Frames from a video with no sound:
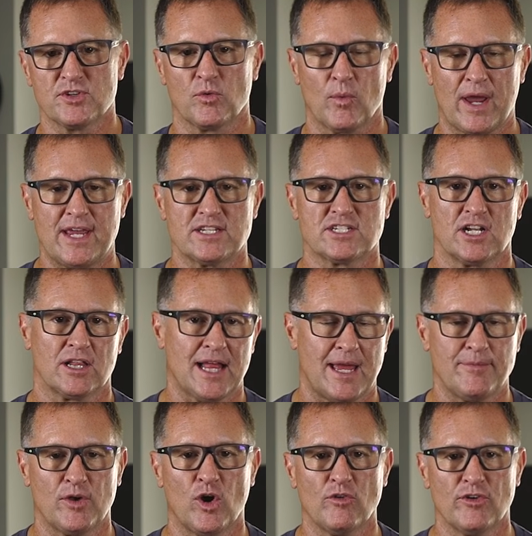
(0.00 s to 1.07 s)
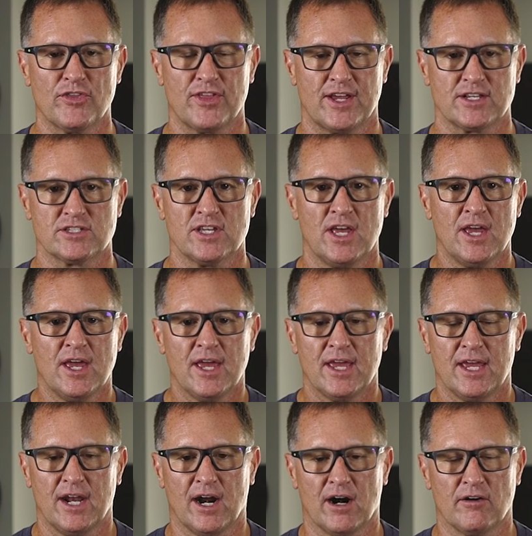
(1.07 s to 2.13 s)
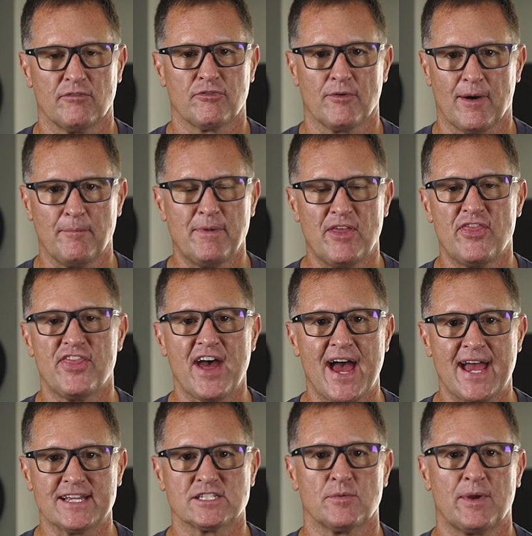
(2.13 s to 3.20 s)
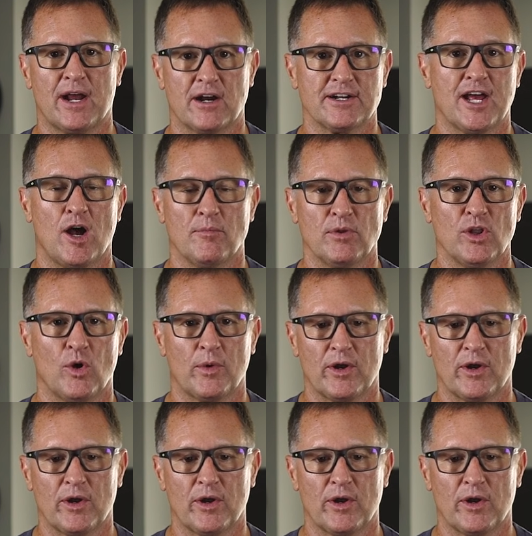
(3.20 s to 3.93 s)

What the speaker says: and waist and climbing over things from our mid-thighs than we are down below.